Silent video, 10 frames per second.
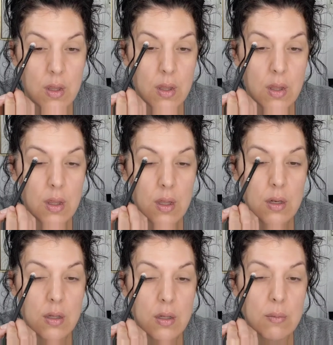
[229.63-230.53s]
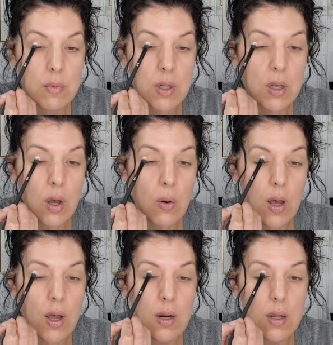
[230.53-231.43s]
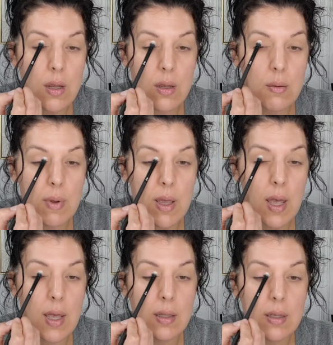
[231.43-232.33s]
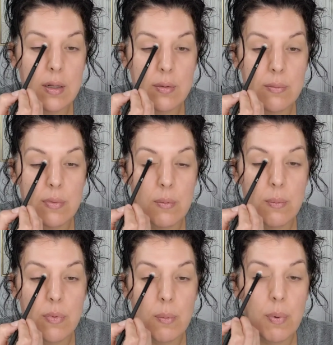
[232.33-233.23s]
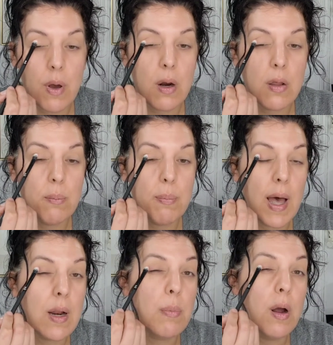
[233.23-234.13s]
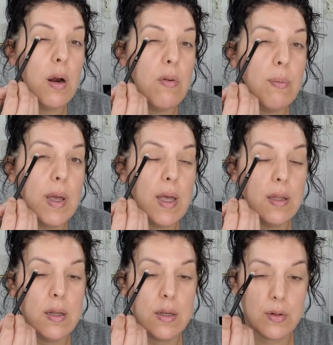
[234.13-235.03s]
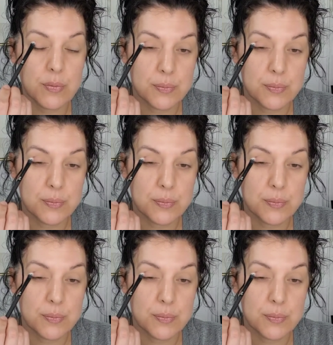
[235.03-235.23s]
and I'm gonna go on my eyelid, the bottom part of my eyelid here.